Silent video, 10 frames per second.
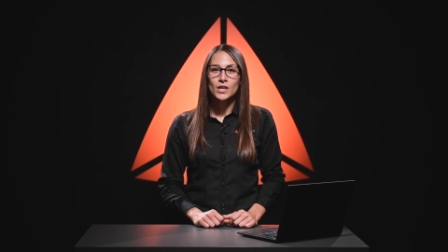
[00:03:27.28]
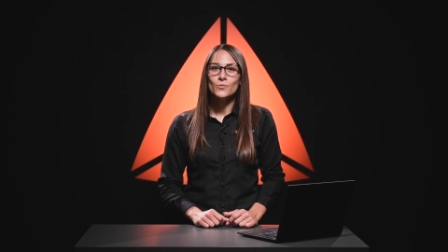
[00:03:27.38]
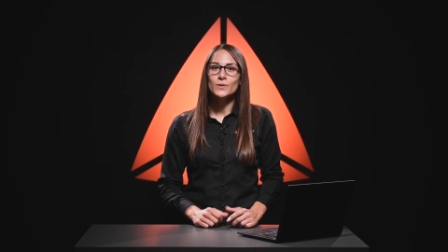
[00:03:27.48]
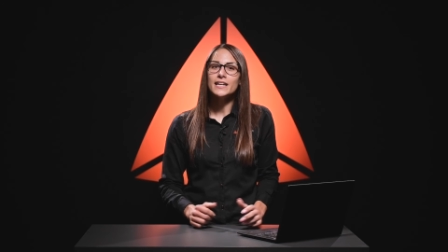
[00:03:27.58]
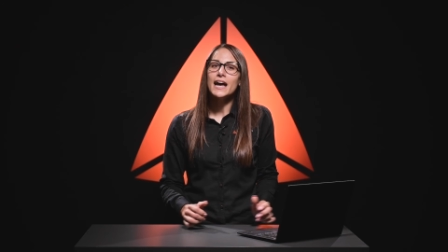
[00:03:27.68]

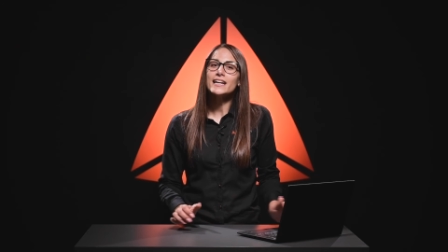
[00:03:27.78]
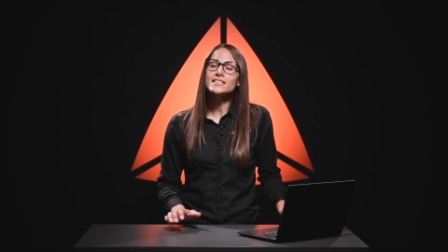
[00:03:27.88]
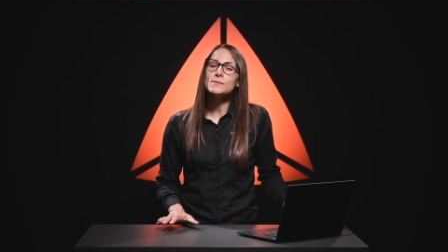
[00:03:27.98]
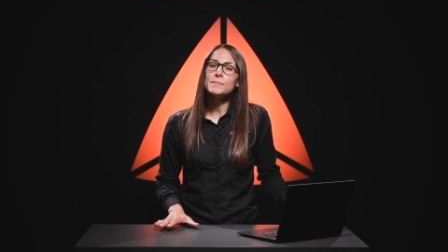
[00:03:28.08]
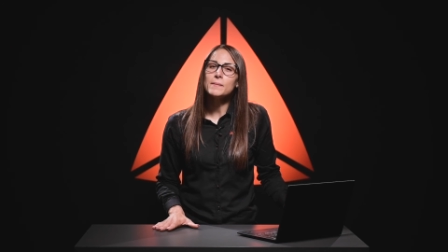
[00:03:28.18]
With the
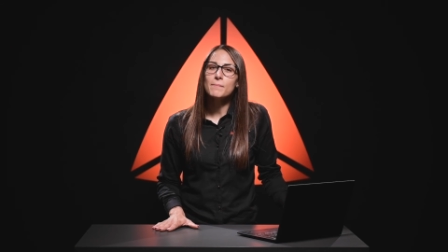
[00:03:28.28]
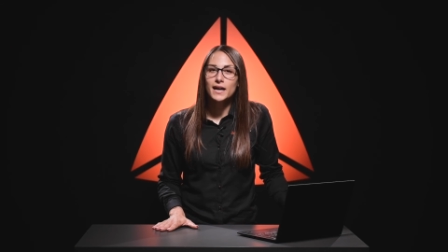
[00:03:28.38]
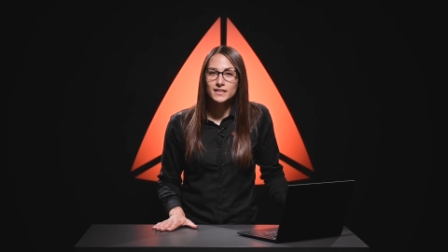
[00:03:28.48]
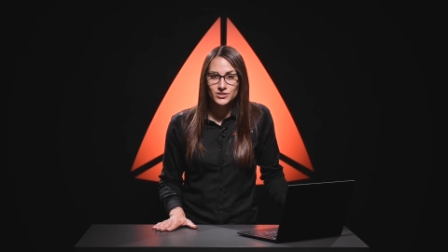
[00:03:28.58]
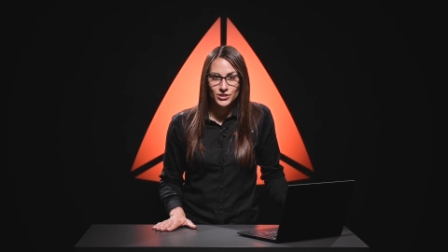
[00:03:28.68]
XCP
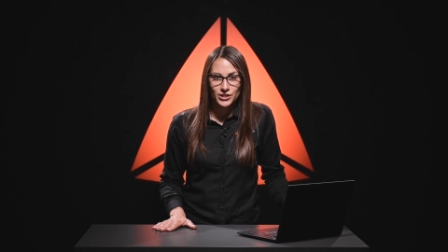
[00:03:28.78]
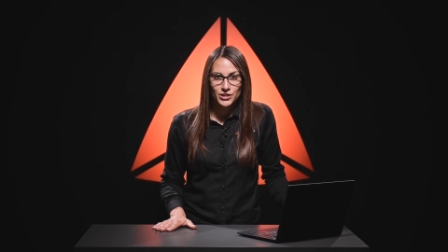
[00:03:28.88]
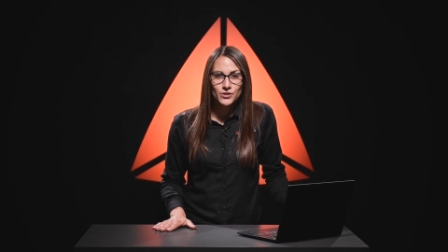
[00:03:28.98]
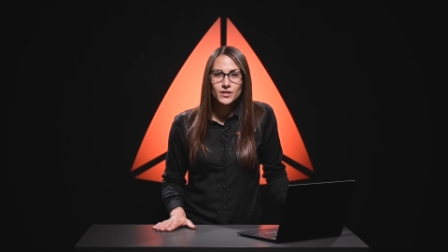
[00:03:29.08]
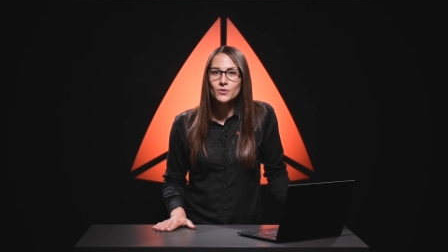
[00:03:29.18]
master,
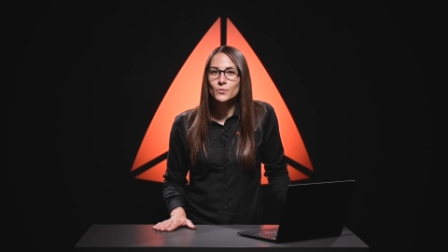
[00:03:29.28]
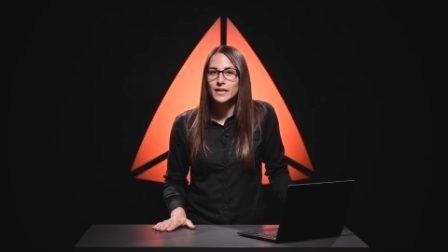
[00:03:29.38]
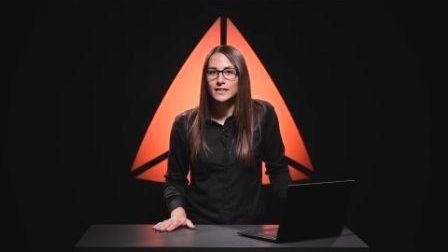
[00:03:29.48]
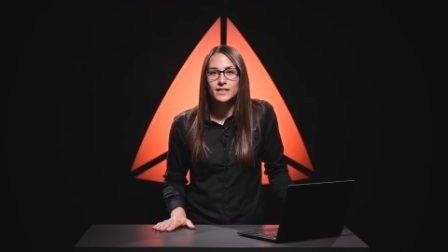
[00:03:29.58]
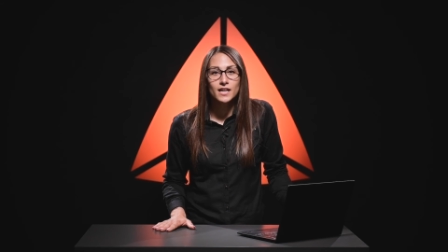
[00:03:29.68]
you can
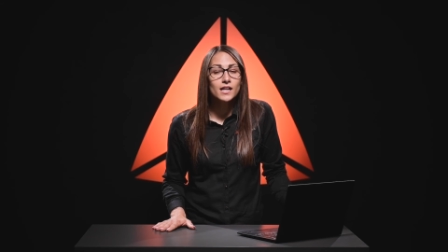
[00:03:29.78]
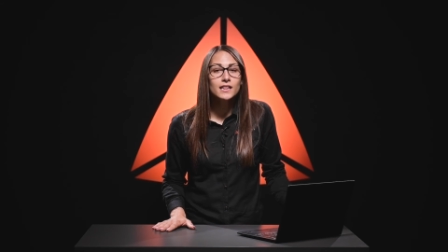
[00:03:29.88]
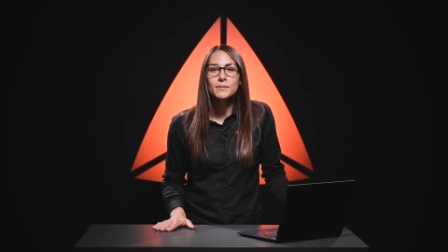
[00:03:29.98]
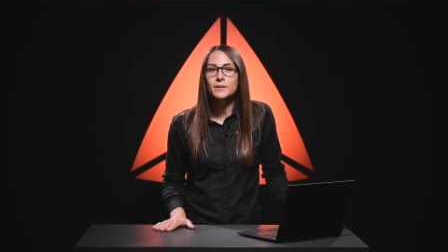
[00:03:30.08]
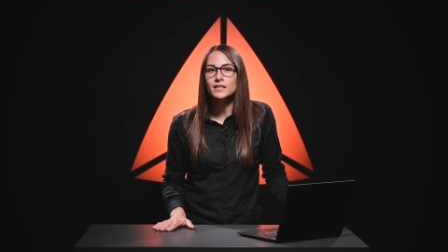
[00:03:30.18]
read an
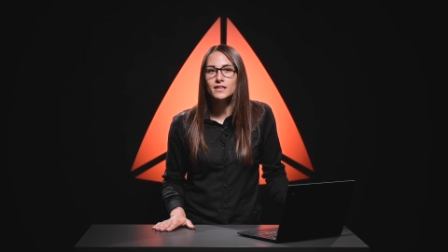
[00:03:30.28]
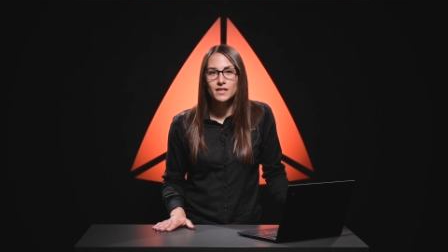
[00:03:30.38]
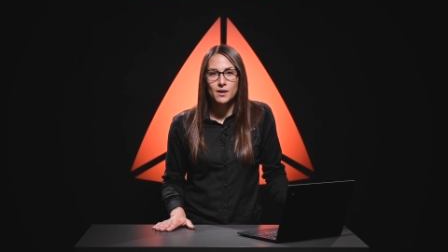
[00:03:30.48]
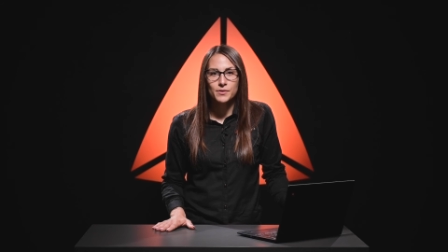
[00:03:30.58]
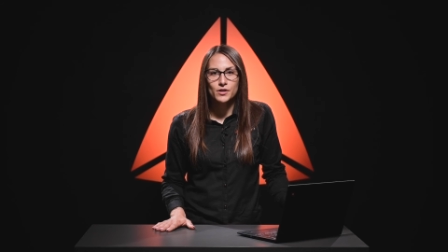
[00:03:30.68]
unlimited
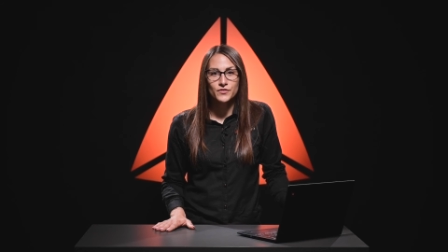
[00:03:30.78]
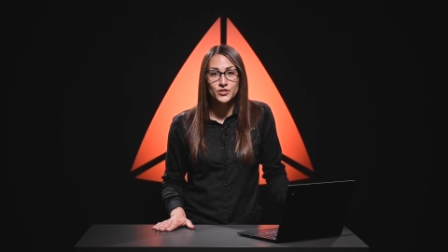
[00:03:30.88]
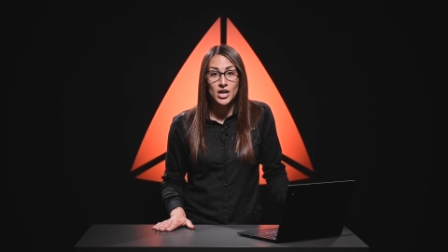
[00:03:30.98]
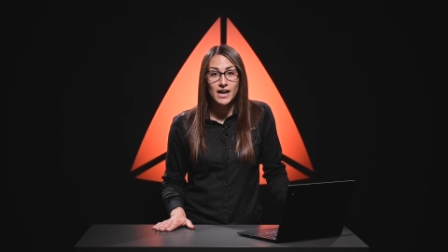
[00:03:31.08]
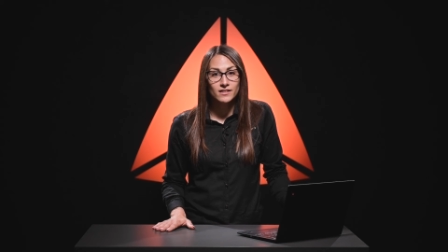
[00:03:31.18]
number of
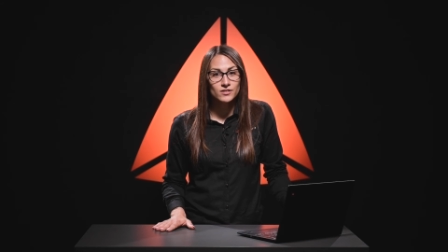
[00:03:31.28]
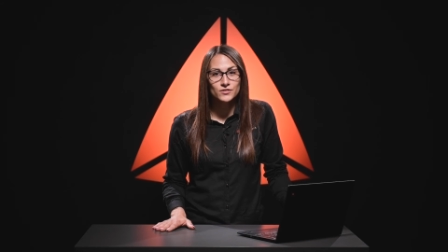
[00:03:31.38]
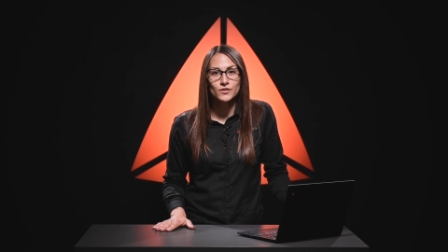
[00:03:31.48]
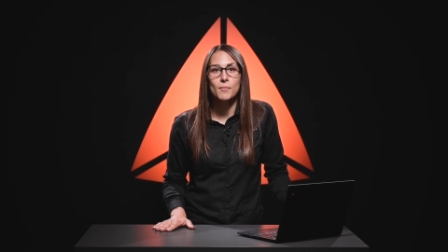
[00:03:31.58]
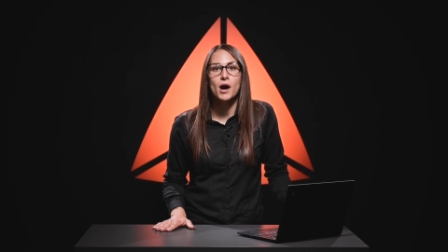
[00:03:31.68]
channels
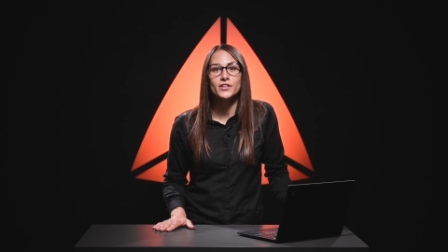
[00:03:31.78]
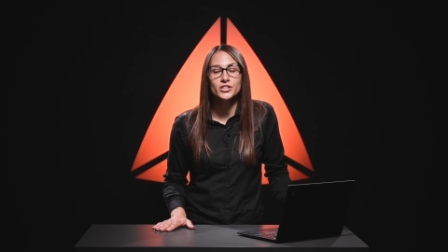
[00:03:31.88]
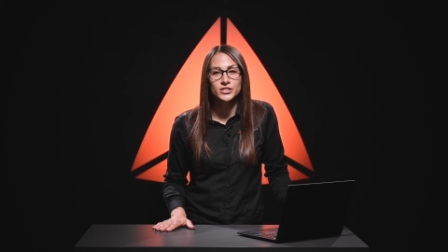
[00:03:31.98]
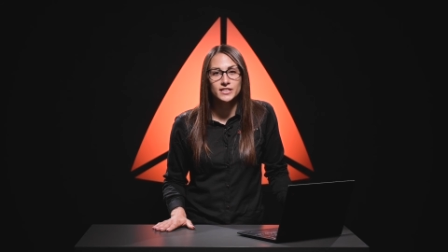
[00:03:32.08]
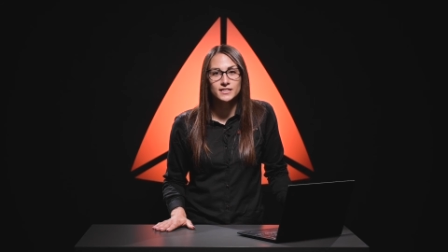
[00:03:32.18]
from
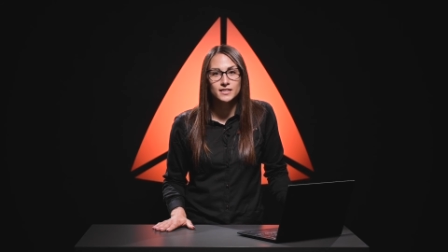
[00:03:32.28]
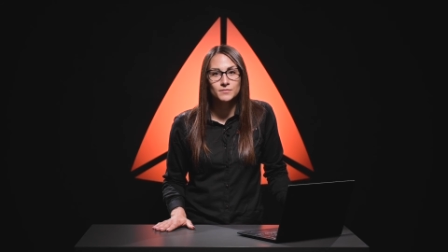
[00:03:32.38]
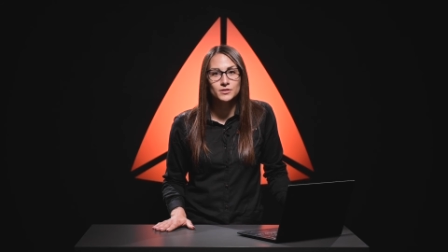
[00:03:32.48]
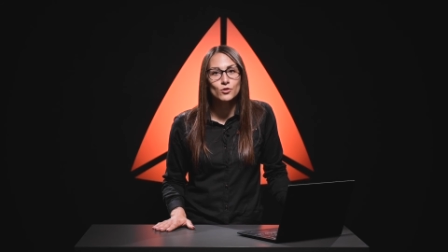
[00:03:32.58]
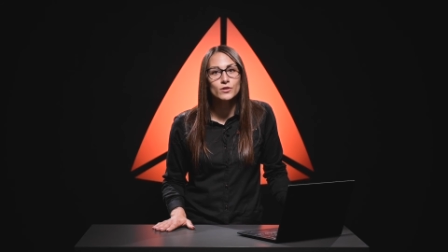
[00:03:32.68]
other
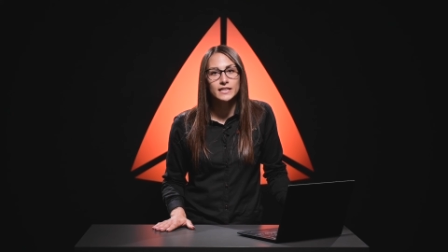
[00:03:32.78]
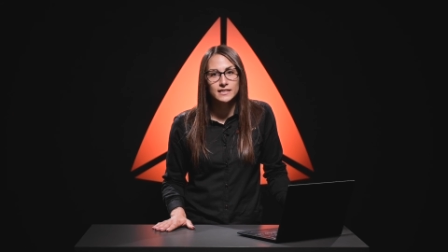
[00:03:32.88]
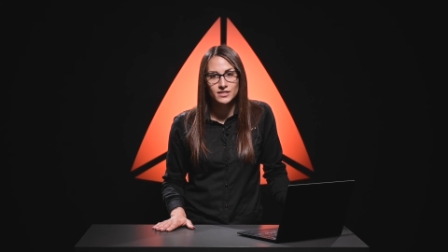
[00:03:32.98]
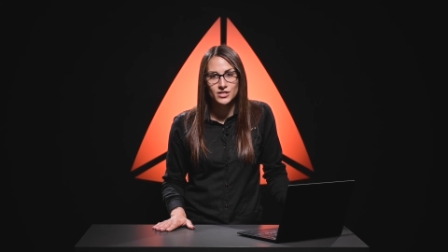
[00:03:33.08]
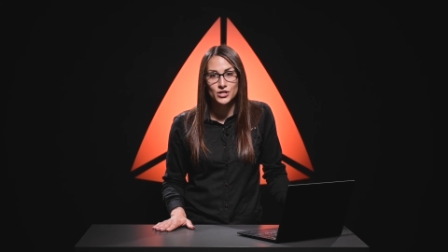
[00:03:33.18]
systems or
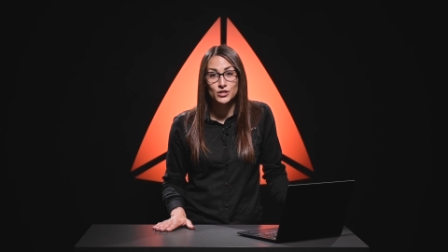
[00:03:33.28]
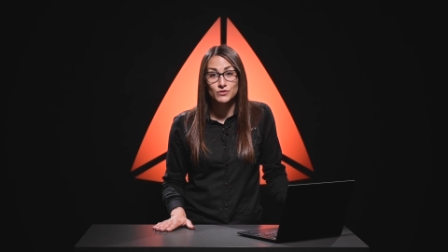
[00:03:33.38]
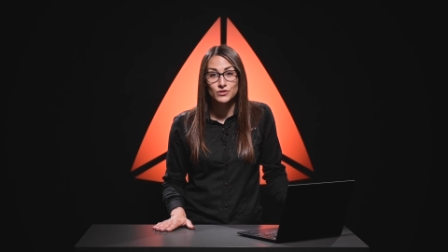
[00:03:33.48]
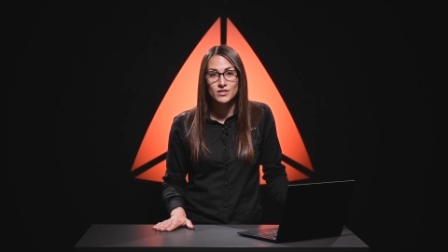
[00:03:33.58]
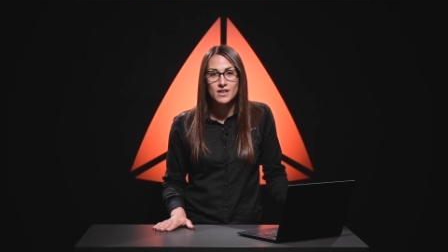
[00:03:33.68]

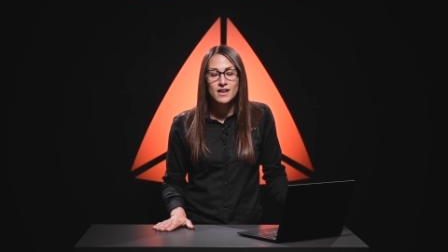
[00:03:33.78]
ECUs.